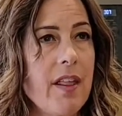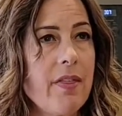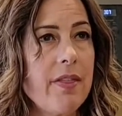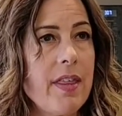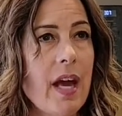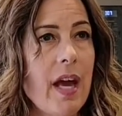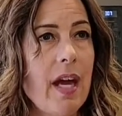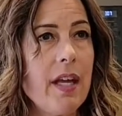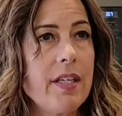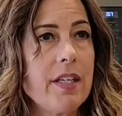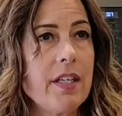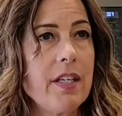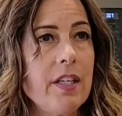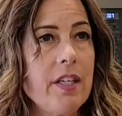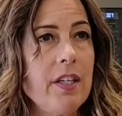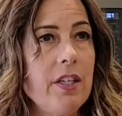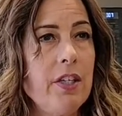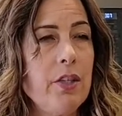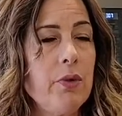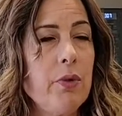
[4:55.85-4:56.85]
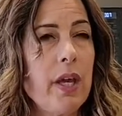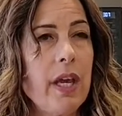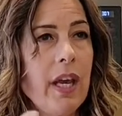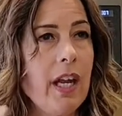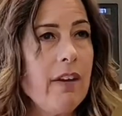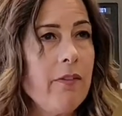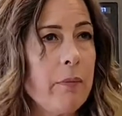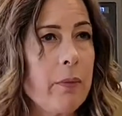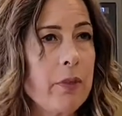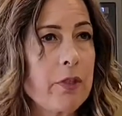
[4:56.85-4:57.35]
that you can't
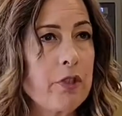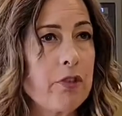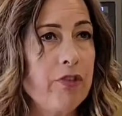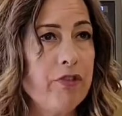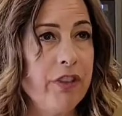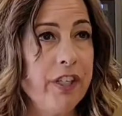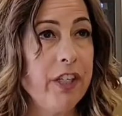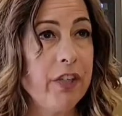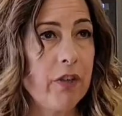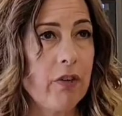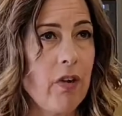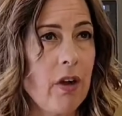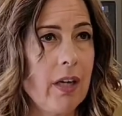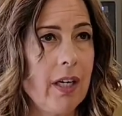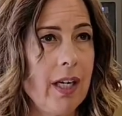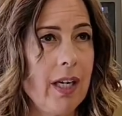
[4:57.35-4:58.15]
even put your finger on